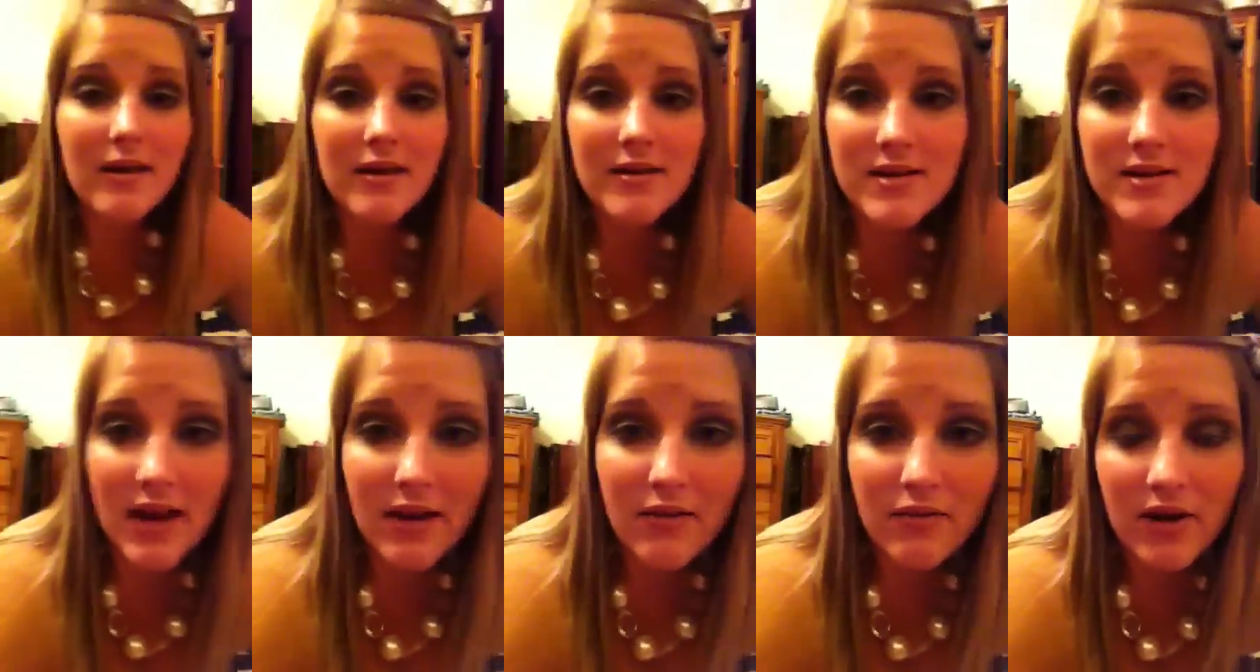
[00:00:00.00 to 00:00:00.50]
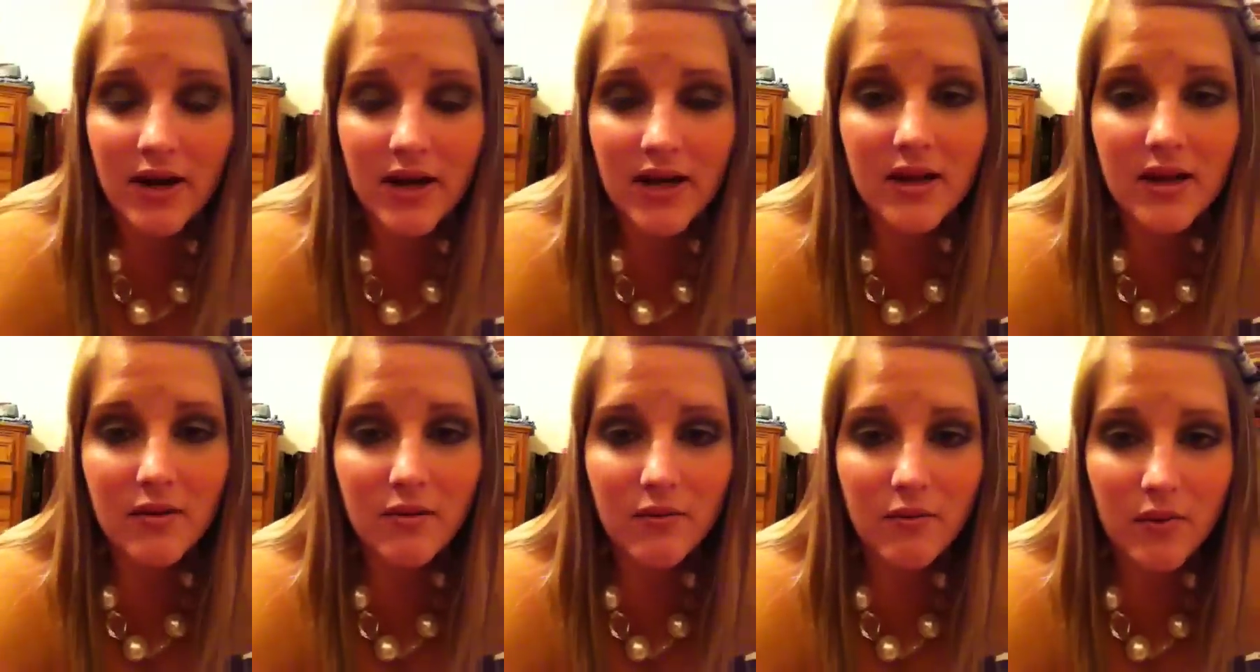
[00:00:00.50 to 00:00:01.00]
because I
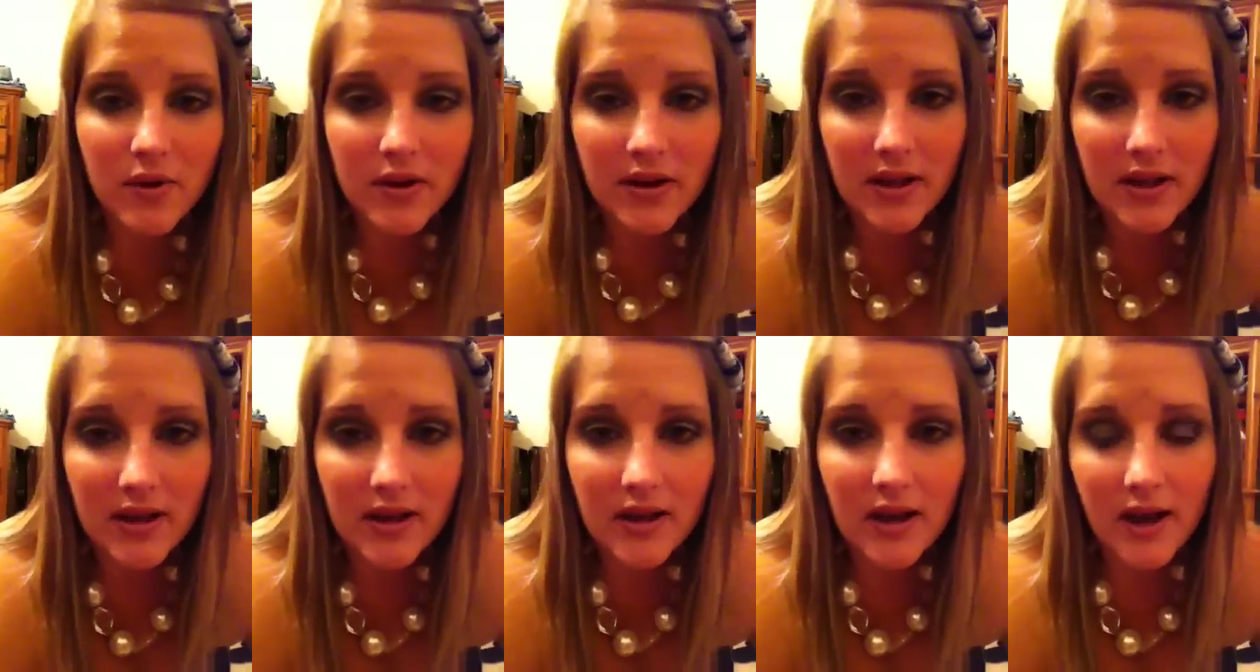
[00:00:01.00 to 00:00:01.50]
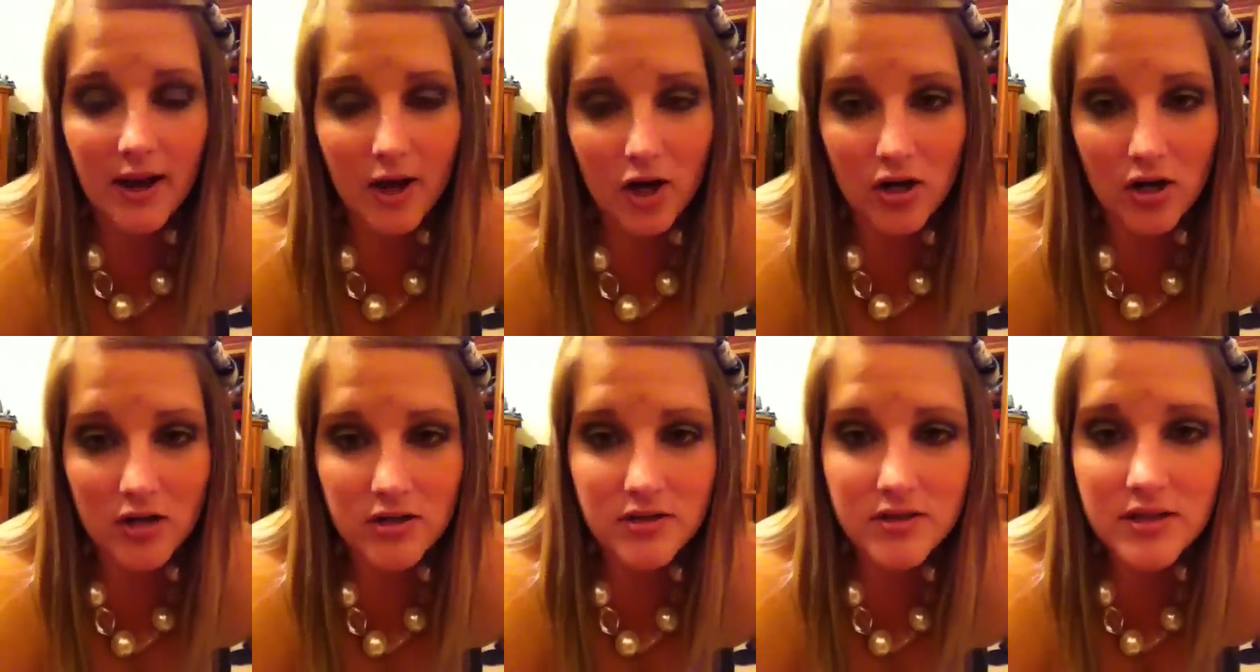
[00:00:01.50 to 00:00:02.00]
write when I
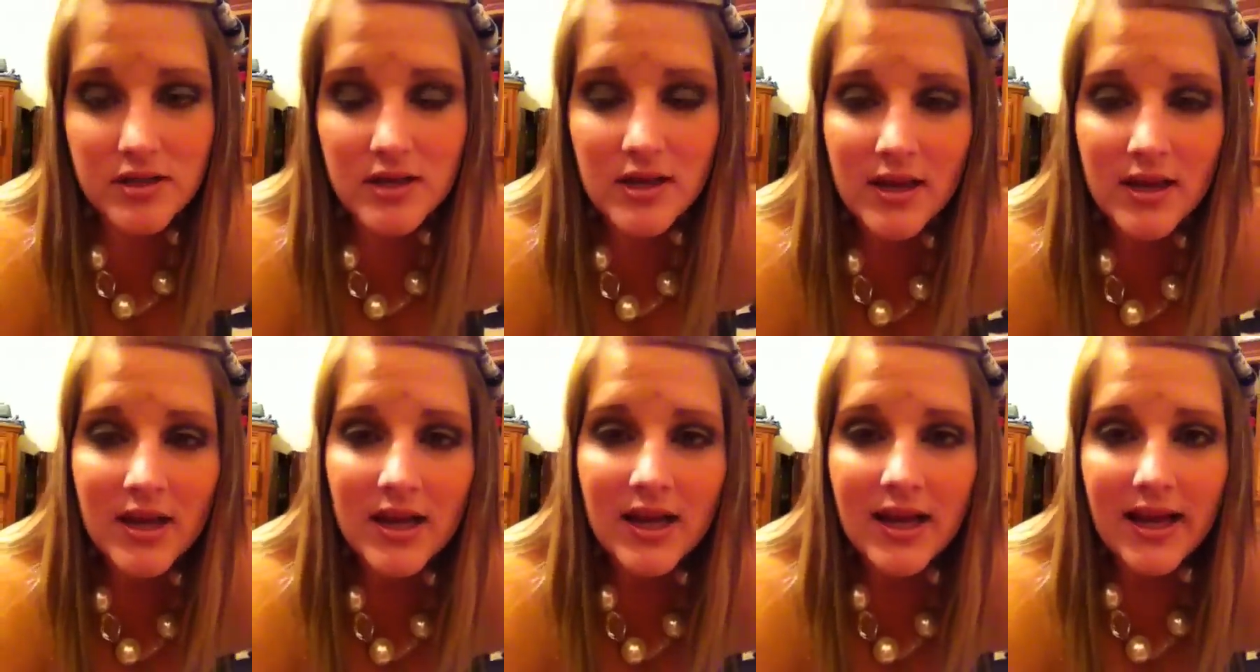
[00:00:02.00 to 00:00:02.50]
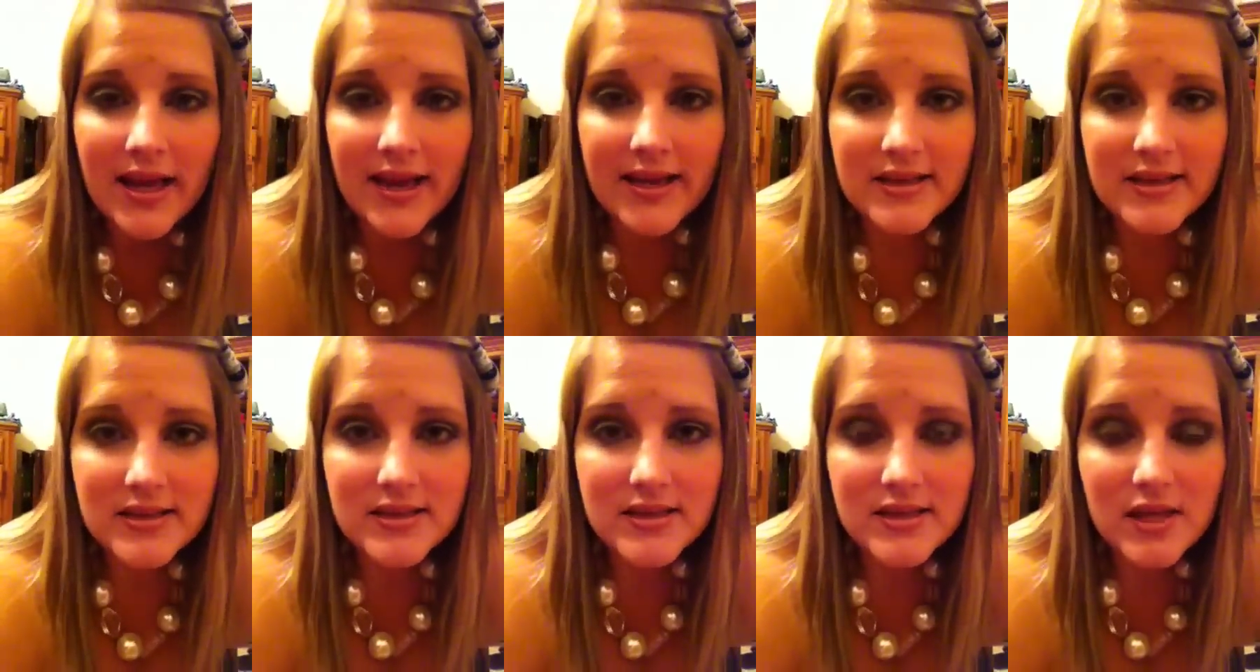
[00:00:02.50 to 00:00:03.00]
hurt.
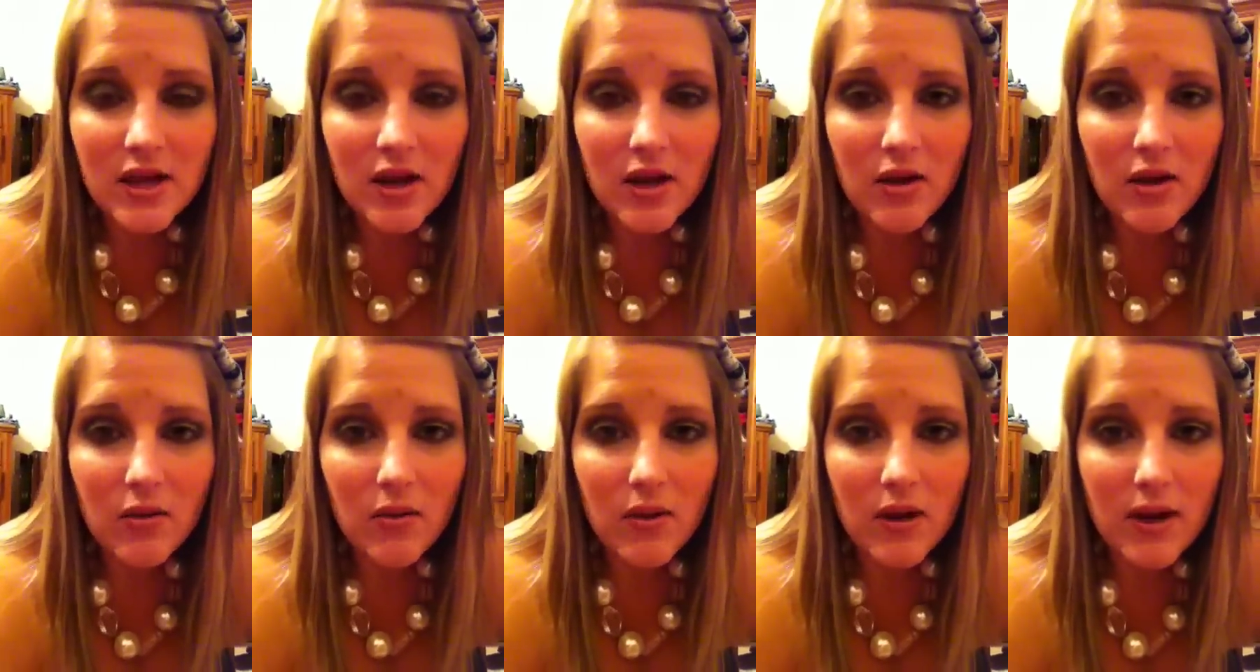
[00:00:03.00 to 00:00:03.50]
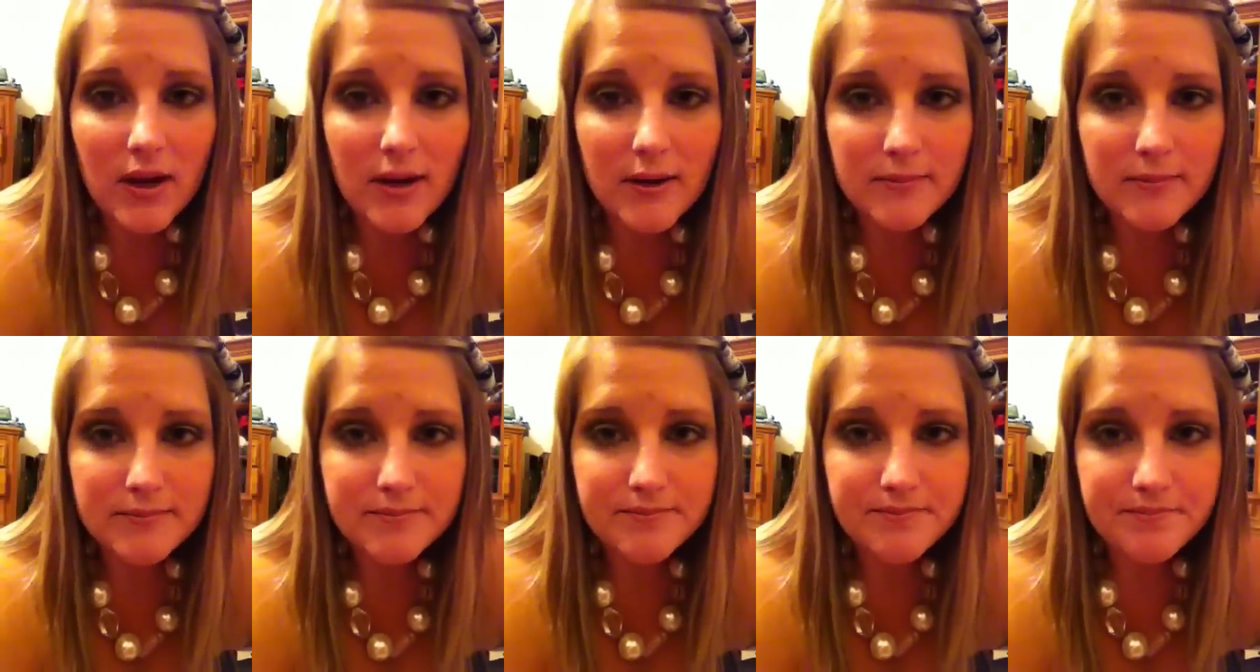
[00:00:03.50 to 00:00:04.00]
And so
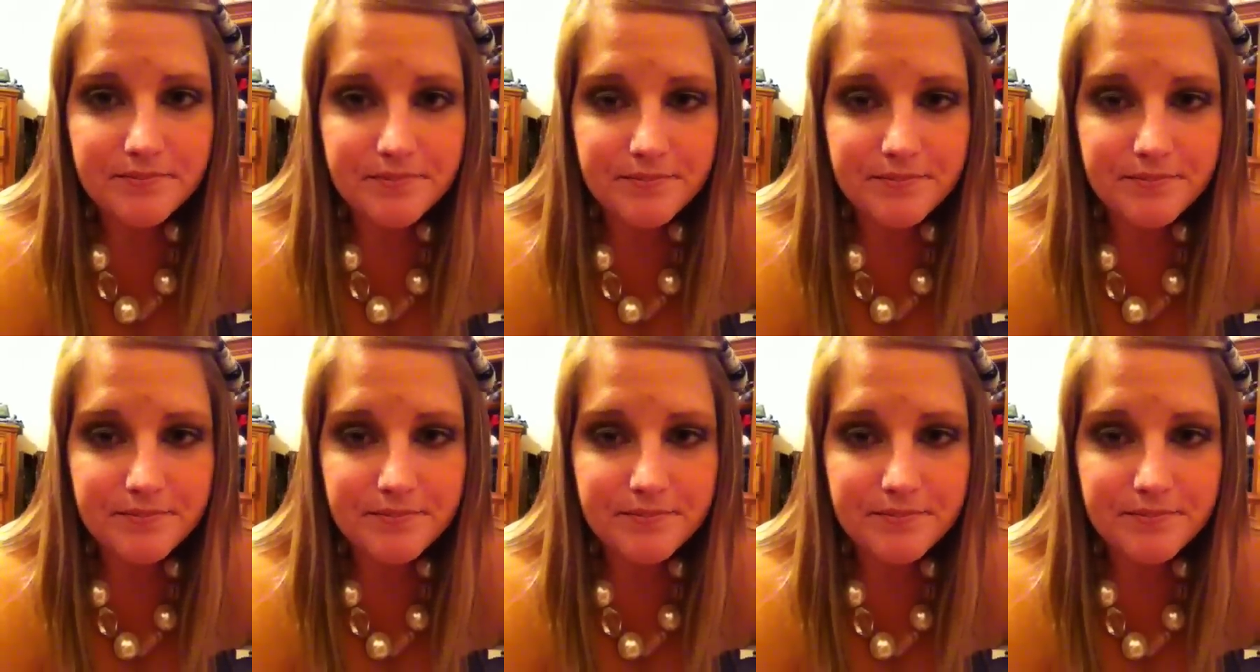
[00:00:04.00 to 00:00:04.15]
I